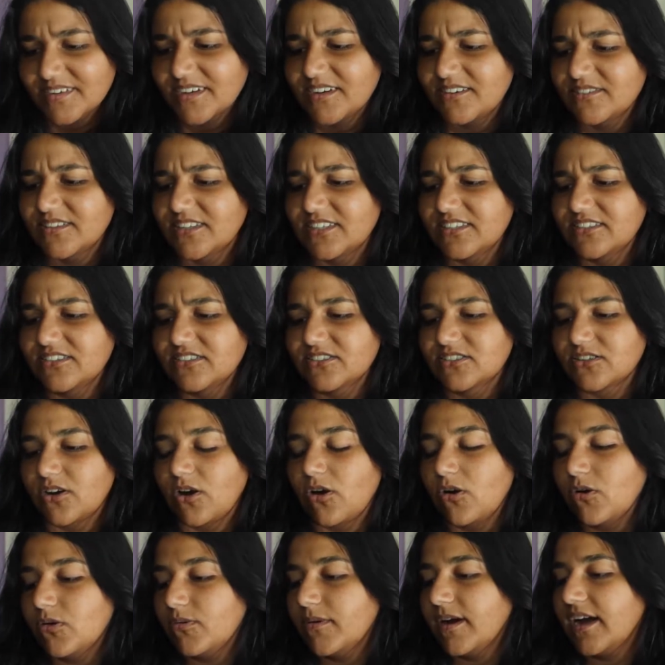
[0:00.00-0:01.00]
Oh, these are so,
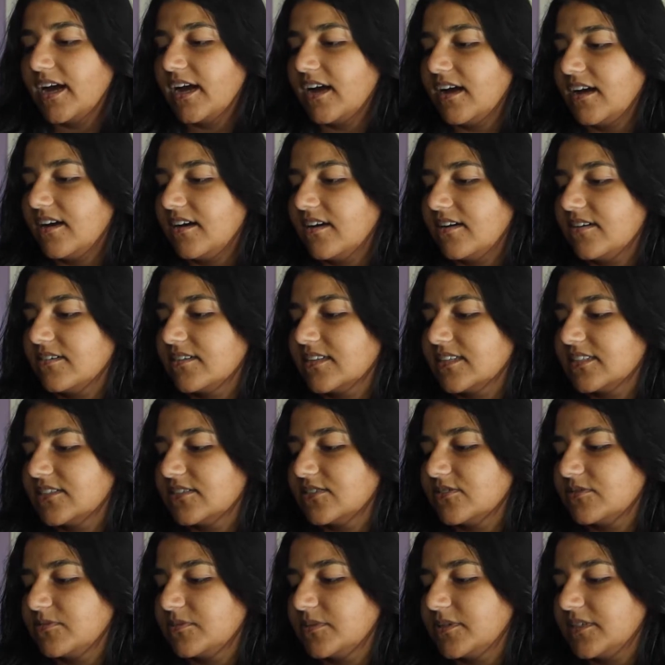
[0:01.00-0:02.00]
oh wow, that's
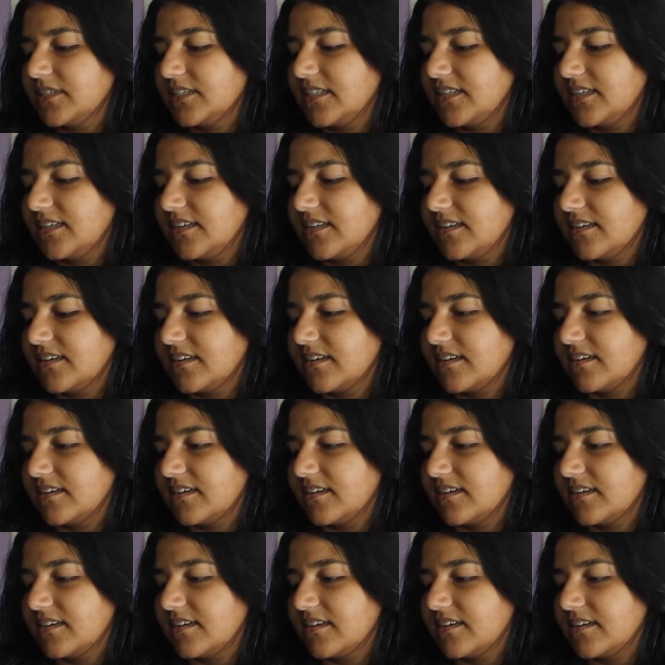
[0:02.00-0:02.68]
so pretty.